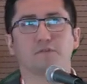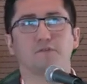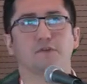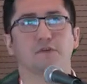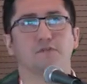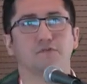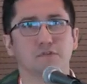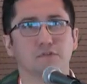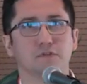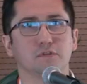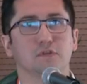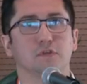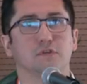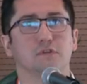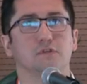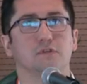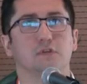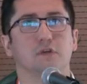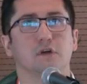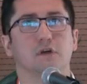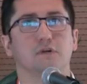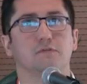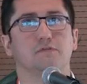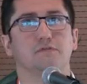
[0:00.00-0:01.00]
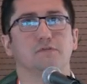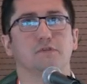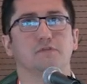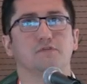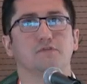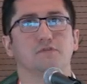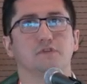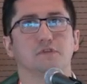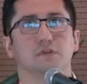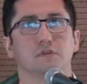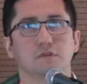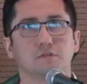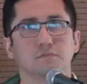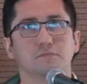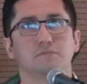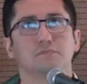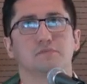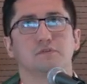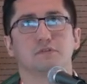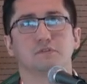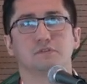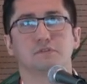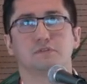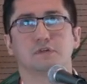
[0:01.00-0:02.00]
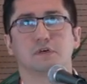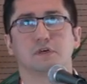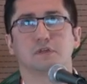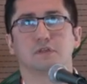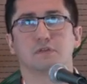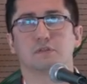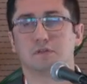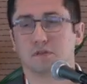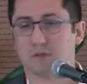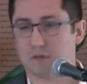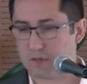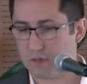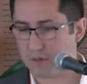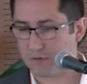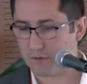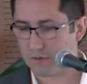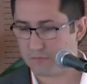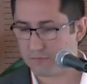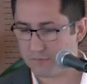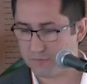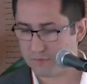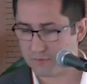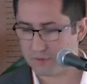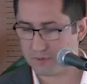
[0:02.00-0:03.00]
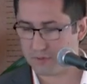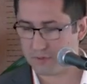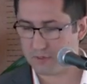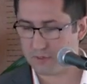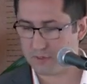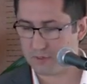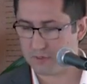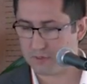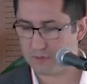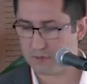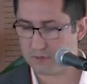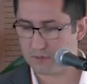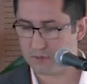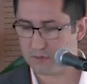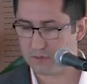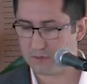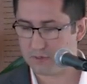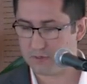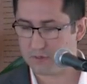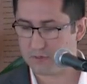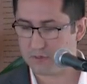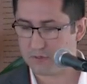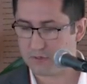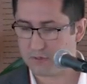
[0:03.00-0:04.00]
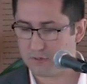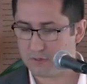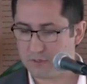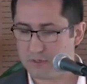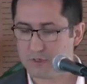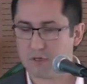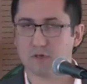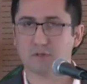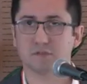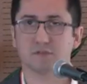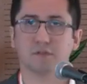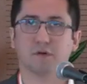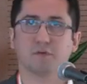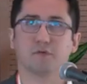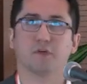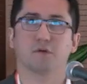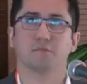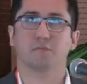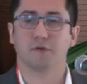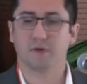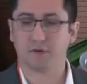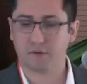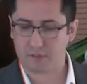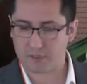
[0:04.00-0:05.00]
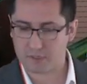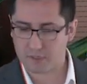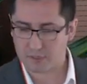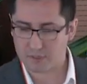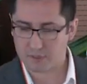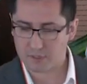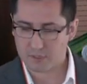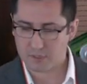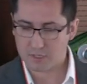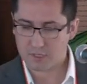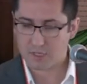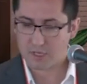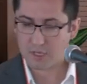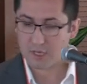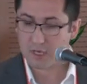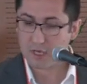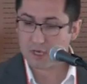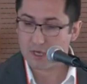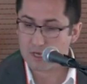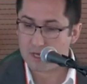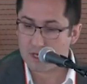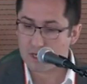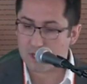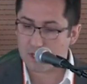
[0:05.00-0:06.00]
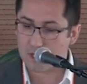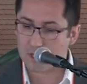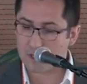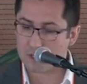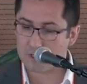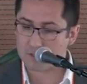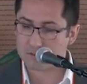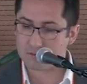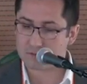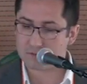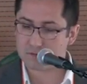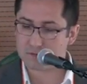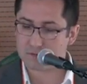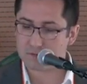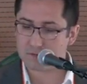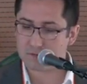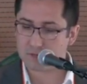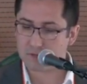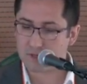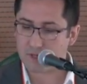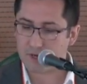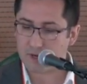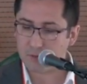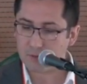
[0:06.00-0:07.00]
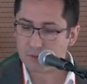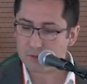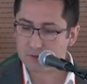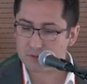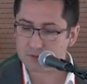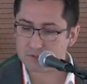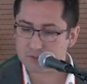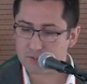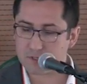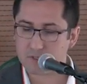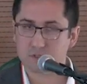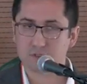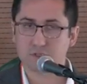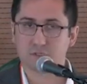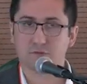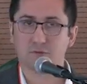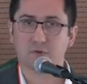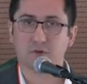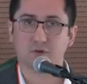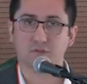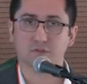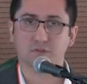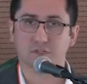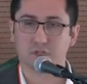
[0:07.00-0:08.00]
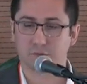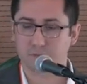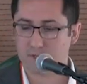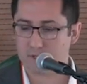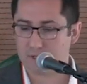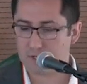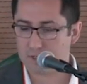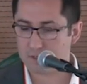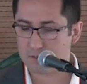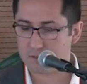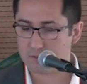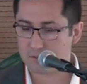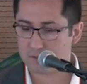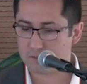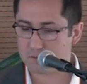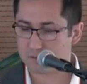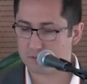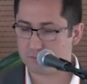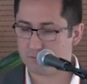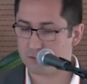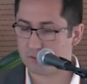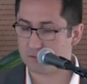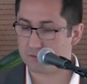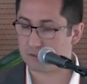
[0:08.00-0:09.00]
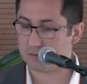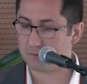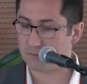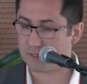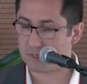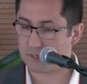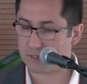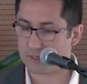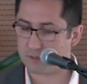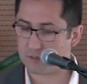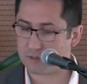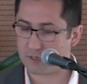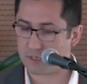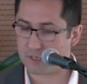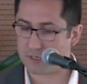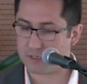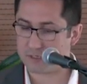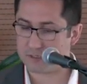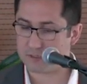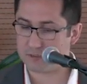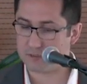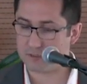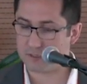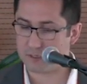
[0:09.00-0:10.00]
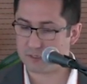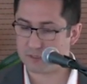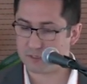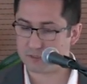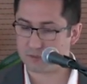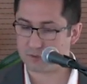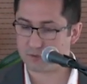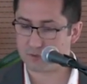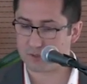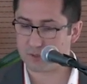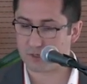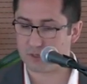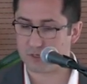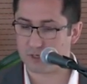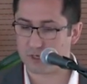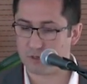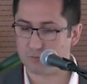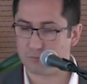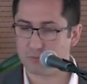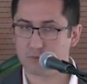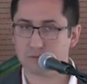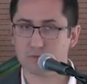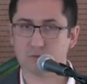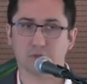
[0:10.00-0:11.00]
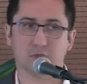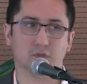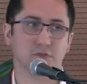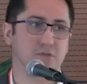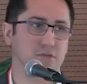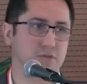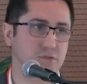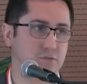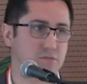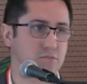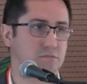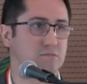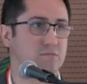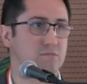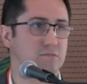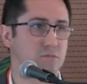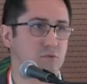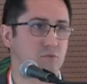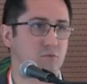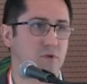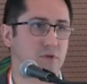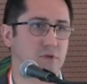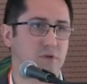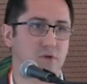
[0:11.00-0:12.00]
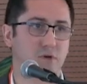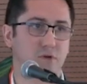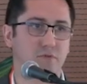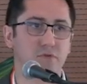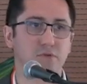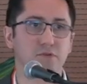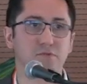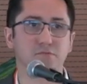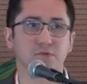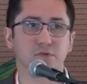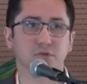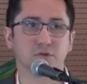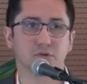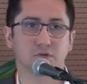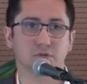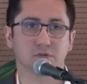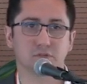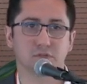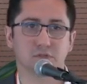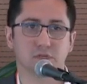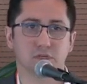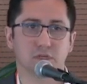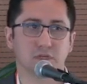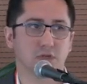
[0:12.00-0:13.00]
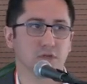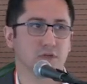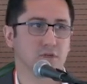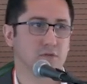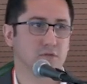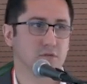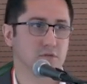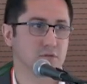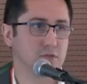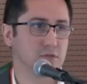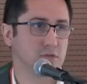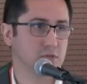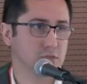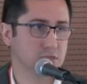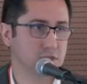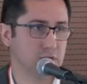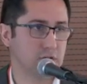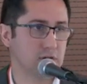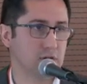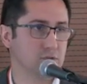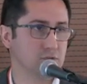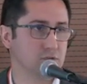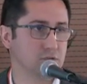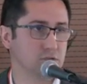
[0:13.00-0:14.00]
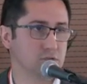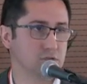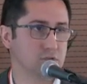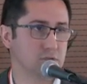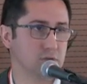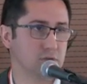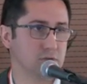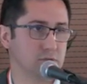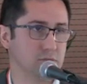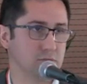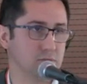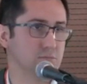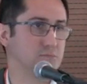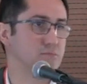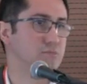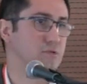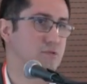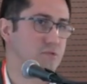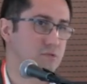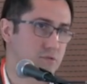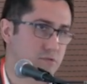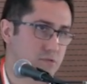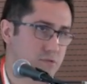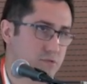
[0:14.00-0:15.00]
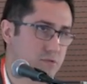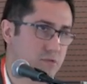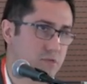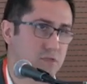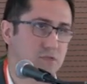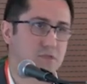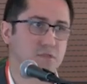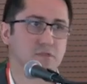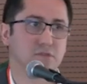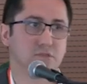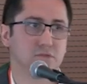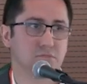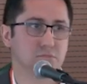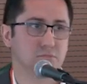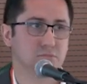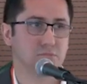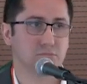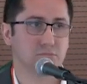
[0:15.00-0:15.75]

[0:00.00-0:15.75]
15% of South America. And the authors is very similar. It's very similar as the scholarly output. That is quite obvious because these authors produce these